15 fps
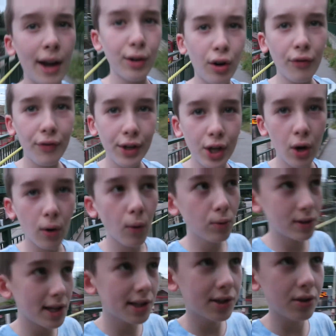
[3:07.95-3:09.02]
And off he
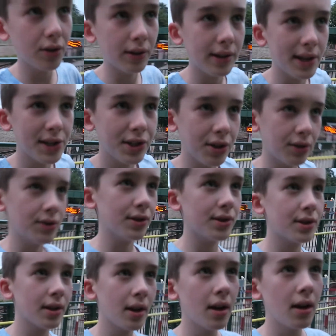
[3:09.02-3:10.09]
goes into the distance.